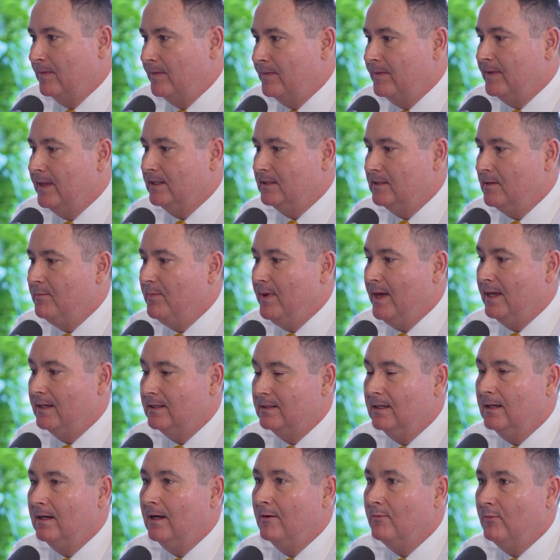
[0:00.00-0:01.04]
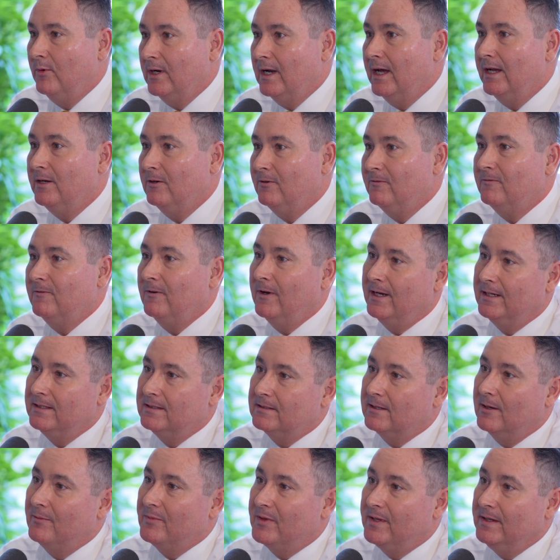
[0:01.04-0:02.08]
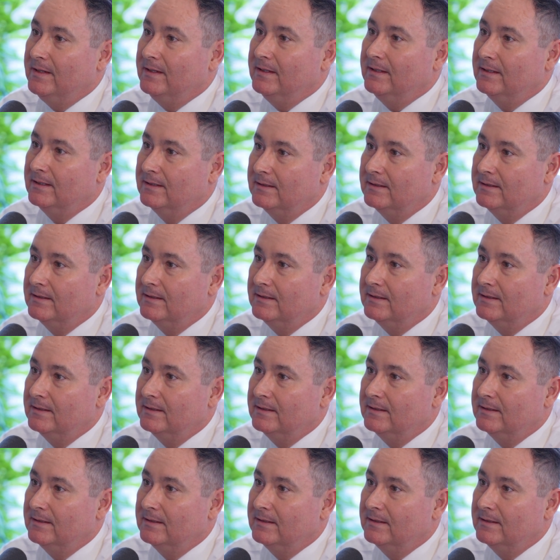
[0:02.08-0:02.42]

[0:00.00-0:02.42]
that's a bad time when I don't find something.